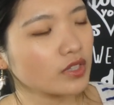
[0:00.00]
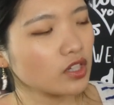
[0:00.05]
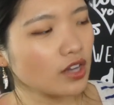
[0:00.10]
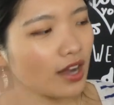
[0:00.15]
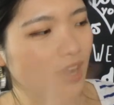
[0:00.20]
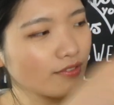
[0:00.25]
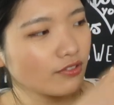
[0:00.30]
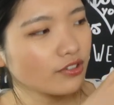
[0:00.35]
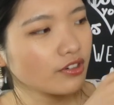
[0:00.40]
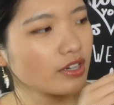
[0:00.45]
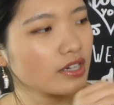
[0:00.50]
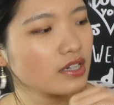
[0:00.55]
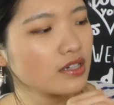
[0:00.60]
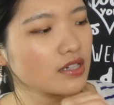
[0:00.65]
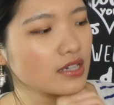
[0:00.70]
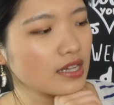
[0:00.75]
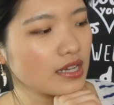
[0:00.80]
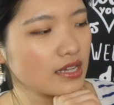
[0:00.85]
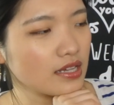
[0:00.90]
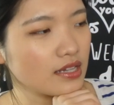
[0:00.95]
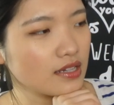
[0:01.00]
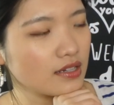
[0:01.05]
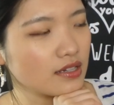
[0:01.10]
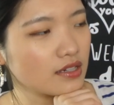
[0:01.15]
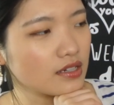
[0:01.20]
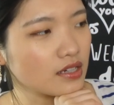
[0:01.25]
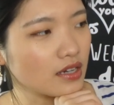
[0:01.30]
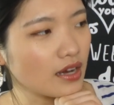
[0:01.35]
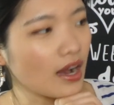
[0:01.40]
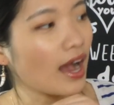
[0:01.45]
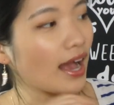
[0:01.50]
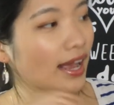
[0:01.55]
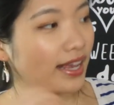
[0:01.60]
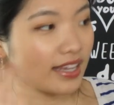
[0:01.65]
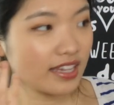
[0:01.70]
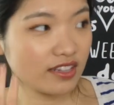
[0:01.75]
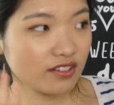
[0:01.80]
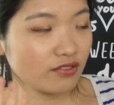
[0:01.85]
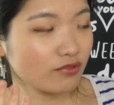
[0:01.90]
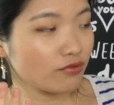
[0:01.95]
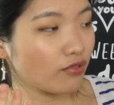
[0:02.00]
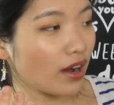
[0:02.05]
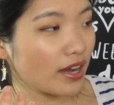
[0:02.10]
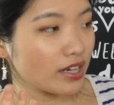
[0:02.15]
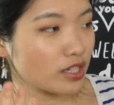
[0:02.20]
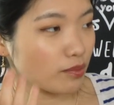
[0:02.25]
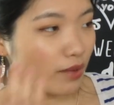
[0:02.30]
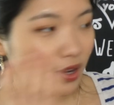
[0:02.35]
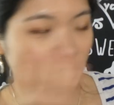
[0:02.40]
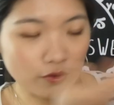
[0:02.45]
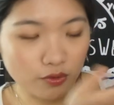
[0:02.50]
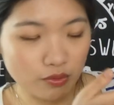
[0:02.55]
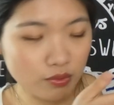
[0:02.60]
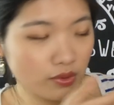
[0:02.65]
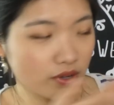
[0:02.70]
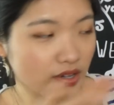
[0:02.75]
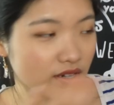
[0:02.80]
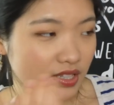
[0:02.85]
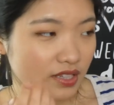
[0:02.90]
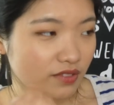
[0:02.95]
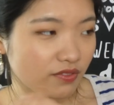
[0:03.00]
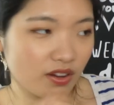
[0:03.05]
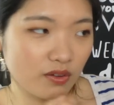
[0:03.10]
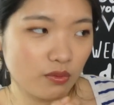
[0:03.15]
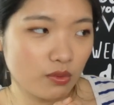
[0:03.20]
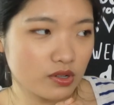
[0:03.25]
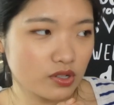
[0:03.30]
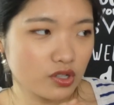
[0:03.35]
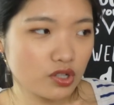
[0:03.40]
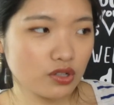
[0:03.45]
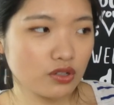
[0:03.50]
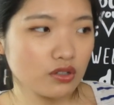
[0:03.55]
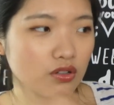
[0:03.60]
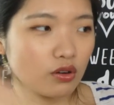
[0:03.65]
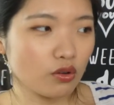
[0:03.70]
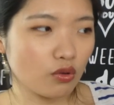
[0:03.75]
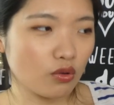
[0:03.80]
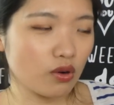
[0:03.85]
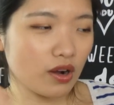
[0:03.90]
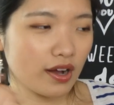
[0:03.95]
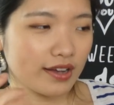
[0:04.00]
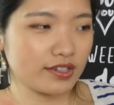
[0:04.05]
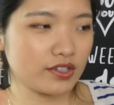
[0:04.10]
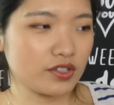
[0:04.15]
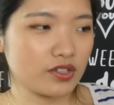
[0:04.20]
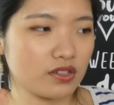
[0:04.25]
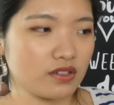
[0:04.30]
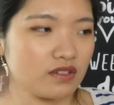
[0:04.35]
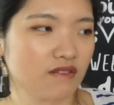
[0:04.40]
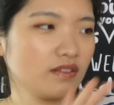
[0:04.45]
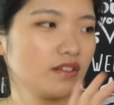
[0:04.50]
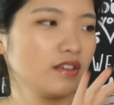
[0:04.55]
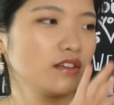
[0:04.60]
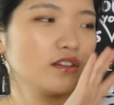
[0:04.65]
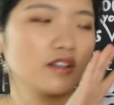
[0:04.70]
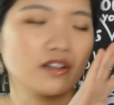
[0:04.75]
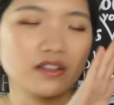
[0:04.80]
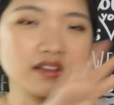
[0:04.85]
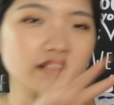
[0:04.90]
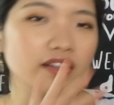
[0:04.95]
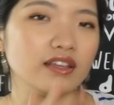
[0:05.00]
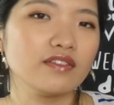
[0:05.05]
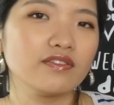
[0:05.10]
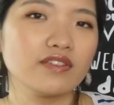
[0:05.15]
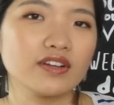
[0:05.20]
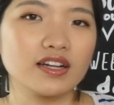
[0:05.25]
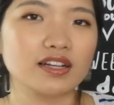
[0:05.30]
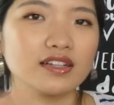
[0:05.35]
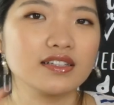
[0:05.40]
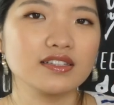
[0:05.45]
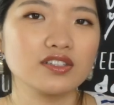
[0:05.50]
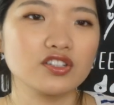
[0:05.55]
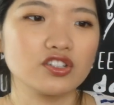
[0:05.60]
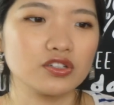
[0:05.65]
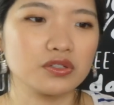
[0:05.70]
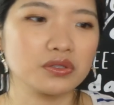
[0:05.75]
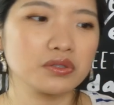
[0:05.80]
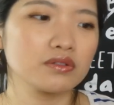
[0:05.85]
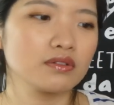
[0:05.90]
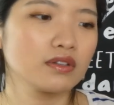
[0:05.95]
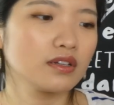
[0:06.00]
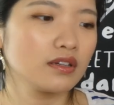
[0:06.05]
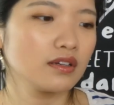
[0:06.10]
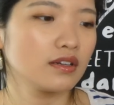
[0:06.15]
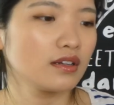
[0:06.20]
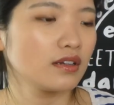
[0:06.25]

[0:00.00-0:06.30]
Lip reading: cover it, and I can write my own words if I want to, or I just, you know, leave it as just